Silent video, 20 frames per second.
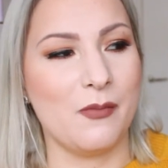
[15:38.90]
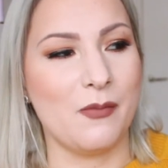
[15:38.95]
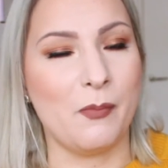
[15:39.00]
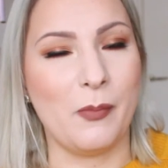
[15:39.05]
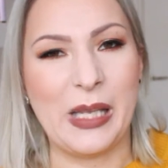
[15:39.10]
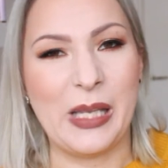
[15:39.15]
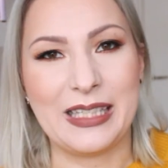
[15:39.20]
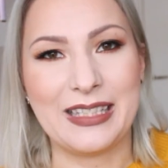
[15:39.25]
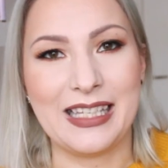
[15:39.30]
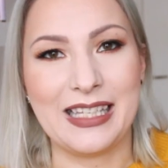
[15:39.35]

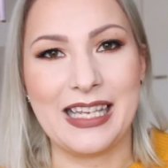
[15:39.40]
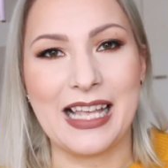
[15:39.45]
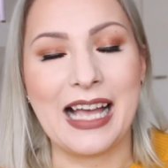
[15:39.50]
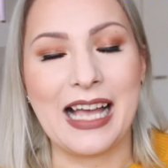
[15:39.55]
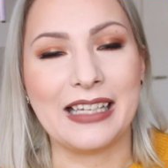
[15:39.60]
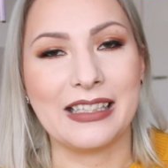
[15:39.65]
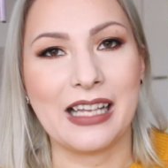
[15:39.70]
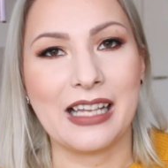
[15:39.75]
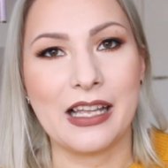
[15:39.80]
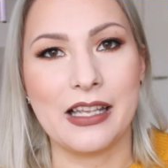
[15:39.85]
messy
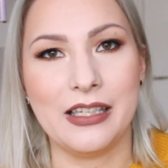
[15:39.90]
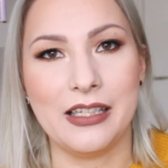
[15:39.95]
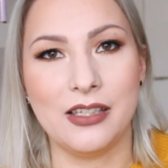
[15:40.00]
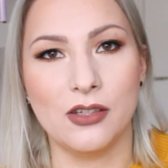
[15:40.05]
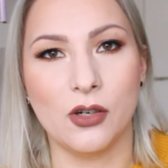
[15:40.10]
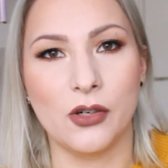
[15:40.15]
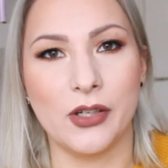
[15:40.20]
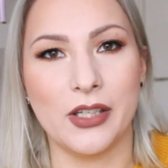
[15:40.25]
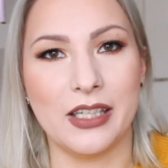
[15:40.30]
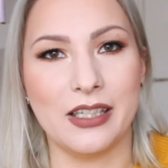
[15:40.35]
and
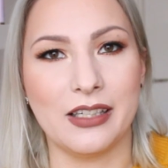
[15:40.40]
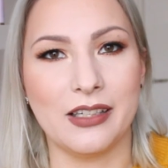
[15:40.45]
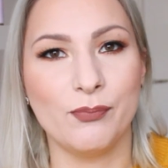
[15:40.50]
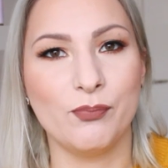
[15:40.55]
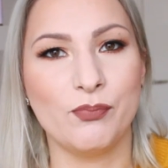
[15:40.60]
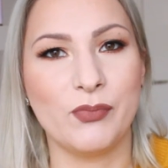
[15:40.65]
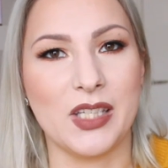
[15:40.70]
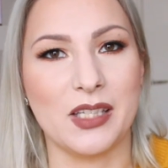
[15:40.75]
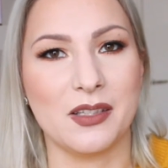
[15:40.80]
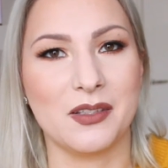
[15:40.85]
annoying,
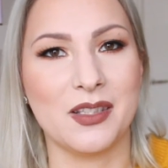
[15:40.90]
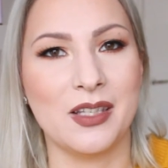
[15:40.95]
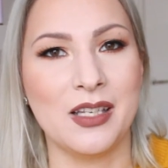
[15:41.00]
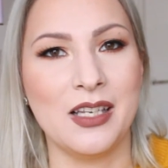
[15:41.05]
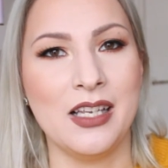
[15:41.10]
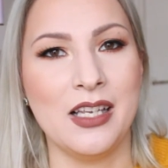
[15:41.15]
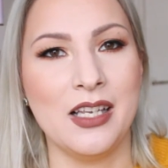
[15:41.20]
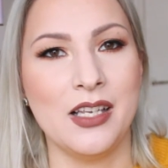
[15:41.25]
this